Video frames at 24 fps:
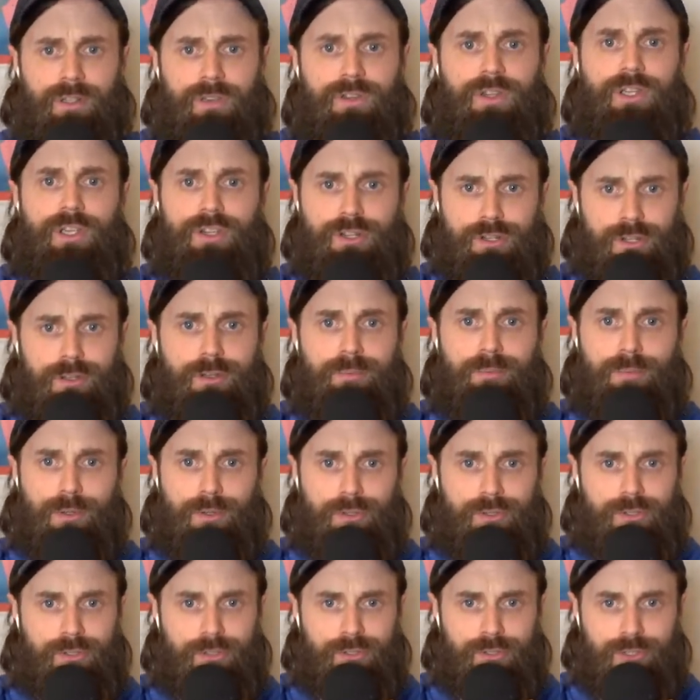These are the
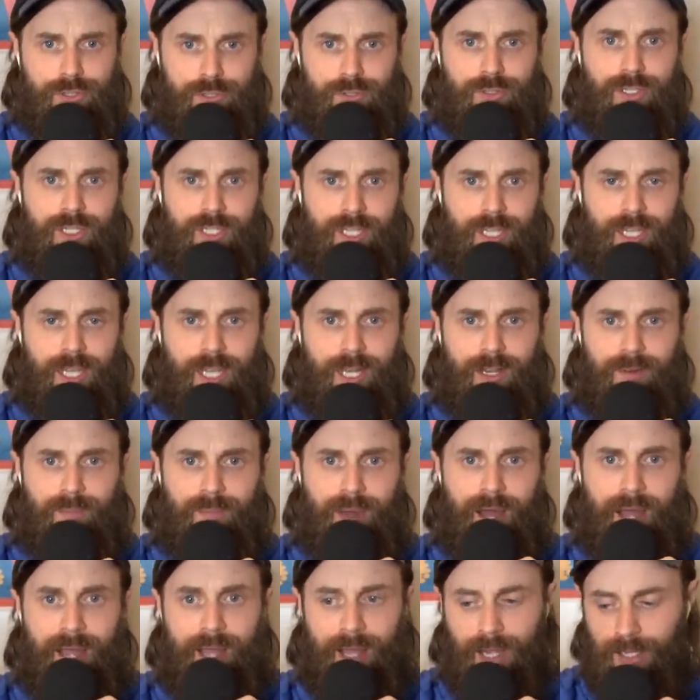boosters you need to get into
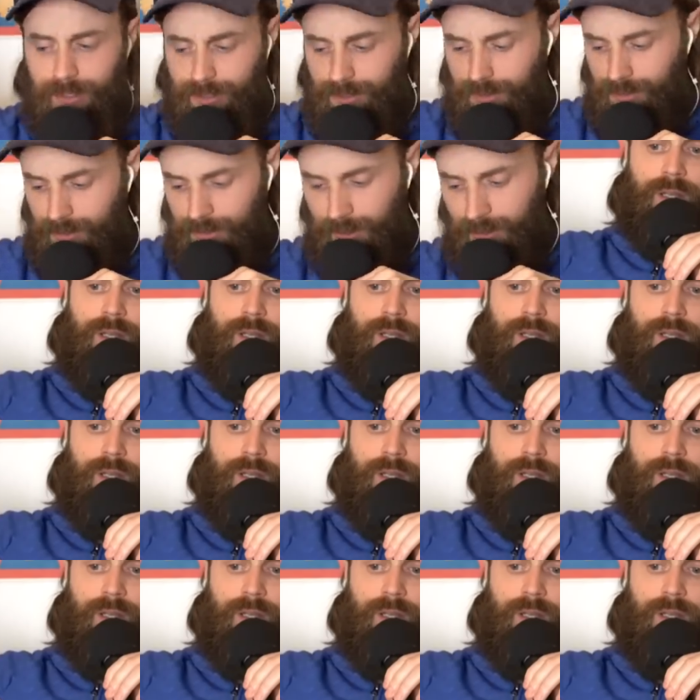my house.